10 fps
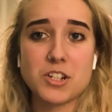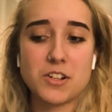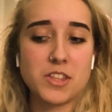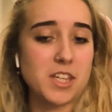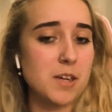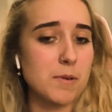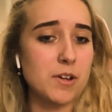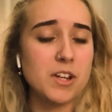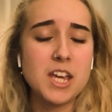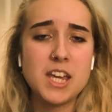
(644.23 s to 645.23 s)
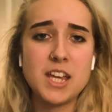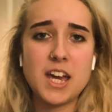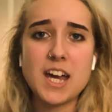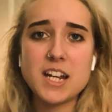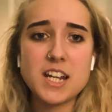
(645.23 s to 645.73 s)
You're thinking about
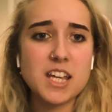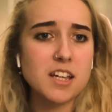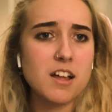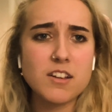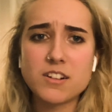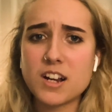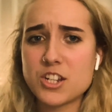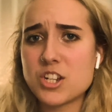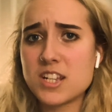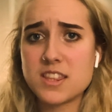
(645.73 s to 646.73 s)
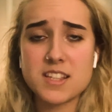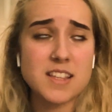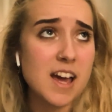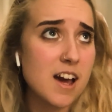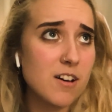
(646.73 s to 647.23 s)
editing, color correction, the
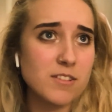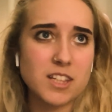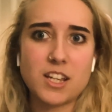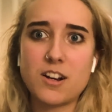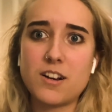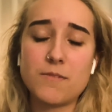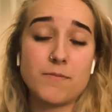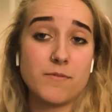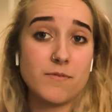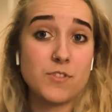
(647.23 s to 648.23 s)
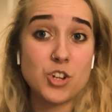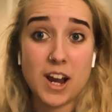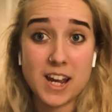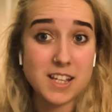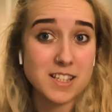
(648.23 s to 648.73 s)
sound, like you're
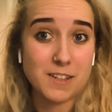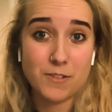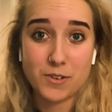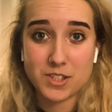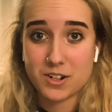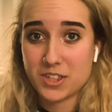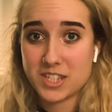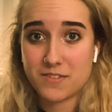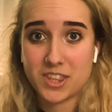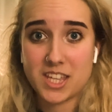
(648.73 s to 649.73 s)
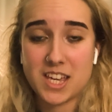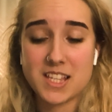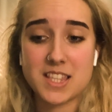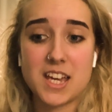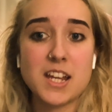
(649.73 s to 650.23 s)
trying to like focus on all these different
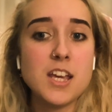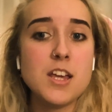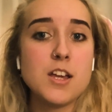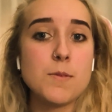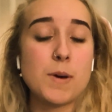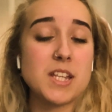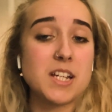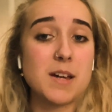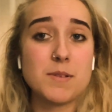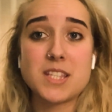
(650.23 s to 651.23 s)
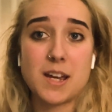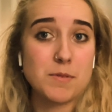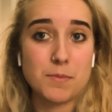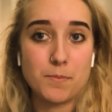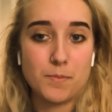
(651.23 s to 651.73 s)
things that by the time it's time
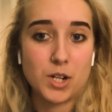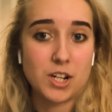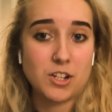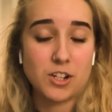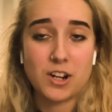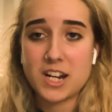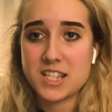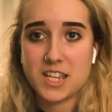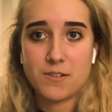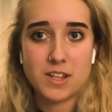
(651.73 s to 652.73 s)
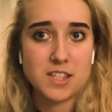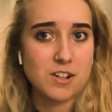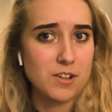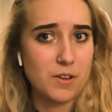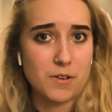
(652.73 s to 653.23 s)
to put on your credit sequence or
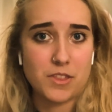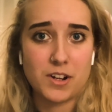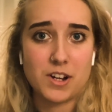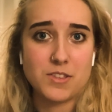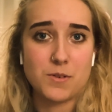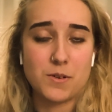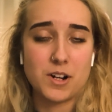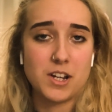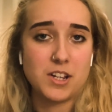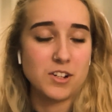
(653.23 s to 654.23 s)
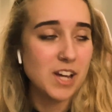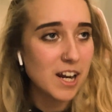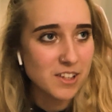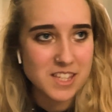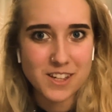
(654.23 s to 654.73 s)
your lower thirds or your
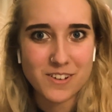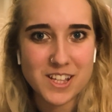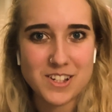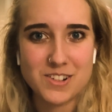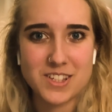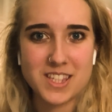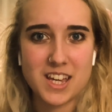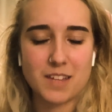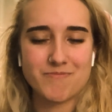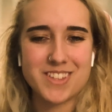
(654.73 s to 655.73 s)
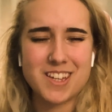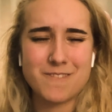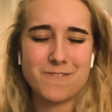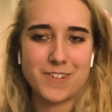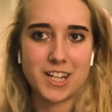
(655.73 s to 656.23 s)
title sequence, you're just like, oh,
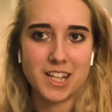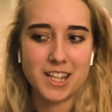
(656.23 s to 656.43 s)
fuck it.